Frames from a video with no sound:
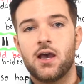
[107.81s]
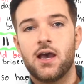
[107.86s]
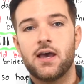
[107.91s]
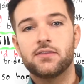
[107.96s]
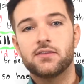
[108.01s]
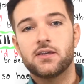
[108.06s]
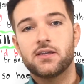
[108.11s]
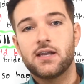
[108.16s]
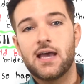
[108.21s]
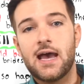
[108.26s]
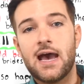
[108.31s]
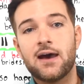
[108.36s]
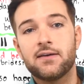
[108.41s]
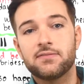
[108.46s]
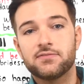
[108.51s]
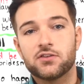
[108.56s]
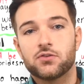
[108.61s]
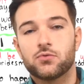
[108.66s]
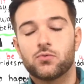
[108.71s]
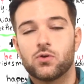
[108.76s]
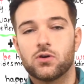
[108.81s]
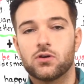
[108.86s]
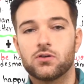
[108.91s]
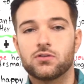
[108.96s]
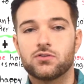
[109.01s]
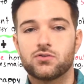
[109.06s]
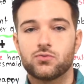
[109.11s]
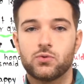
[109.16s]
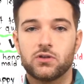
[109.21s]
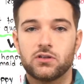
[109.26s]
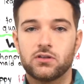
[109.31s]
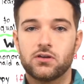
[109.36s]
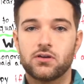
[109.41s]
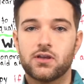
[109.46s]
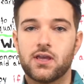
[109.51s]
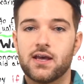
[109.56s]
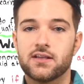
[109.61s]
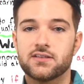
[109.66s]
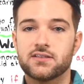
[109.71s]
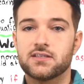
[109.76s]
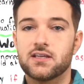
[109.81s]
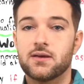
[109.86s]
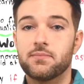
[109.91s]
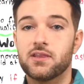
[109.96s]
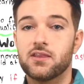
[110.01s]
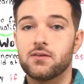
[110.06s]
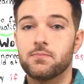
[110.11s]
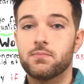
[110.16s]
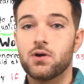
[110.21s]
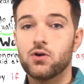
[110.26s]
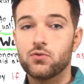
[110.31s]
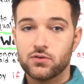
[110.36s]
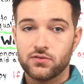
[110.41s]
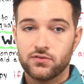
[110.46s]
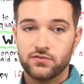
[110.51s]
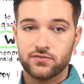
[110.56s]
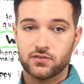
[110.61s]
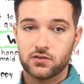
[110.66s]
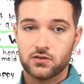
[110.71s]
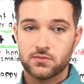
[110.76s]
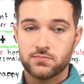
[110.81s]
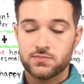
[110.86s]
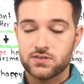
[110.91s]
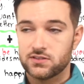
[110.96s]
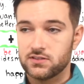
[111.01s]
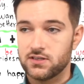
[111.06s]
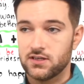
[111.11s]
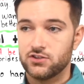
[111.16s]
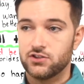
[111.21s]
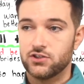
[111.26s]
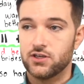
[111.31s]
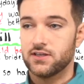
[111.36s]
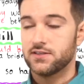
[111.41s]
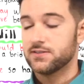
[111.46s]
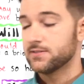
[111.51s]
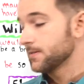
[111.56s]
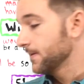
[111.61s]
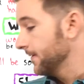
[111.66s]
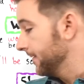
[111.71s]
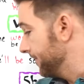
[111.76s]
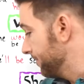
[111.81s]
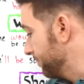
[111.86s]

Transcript: and then afterwards we'll look at some of the modal verbs, such as,